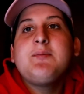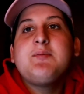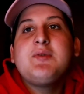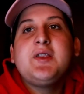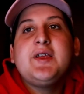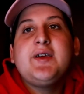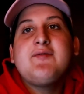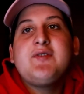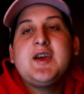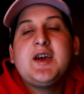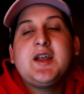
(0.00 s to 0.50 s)

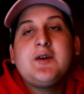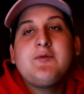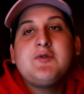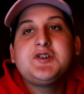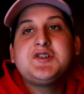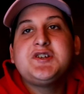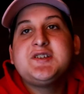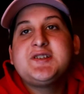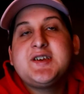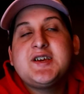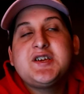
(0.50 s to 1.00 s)
believe Tana when
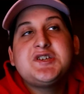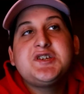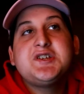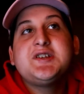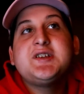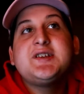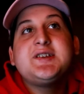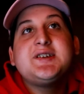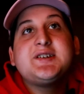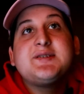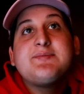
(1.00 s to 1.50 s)
she said she
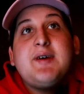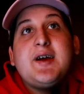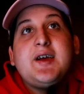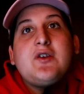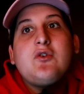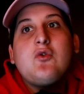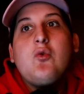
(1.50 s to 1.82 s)
didn't expect